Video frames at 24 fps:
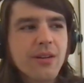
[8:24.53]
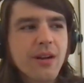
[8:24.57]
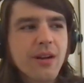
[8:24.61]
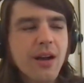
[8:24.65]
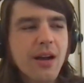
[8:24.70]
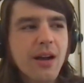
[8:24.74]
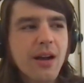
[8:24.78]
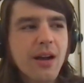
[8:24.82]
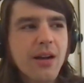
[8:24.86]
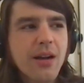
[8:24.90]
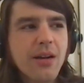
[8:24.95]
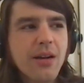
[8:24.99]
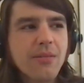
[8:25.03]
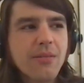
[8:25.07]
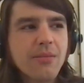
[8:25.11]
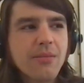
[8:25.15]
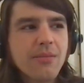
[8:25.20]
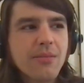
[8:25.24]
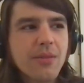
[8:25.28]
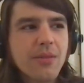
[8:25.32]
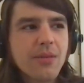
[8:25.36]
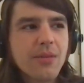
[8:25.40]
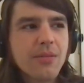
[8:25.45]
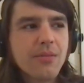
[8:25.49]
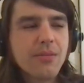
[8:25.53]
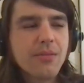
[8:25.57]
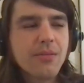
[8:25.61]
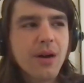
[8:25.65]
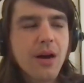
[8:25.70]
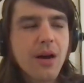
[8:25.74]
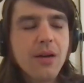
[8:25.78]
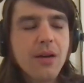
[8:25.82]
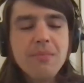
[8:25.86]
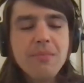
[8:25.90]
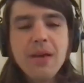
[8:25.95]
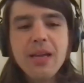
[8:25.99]
um,
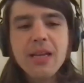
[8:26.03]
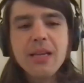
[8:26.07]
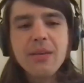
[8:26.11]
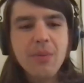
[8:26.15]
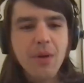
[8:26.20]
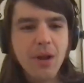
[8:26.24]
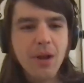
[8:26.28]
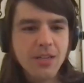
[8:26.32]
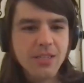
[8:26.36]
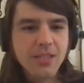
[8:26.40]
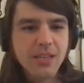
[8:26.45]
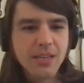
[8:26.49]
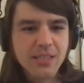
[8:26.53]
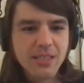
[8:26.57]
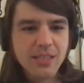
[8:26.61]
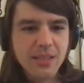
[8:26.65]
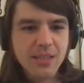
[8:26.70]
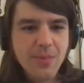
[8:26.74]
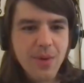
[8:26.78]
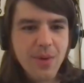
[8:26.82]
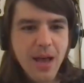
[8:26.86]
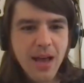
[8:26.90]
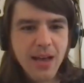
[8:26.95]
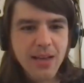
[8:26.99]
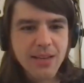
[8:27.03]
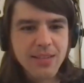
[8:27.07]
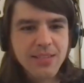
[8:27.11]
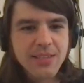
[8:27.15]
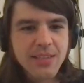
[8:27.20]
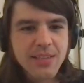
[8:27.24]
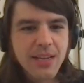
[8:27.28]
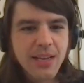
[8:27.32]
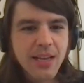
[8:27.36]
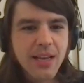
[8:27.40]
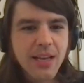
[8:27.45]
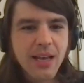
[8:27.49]
on many projects in the
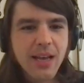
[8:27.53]
past.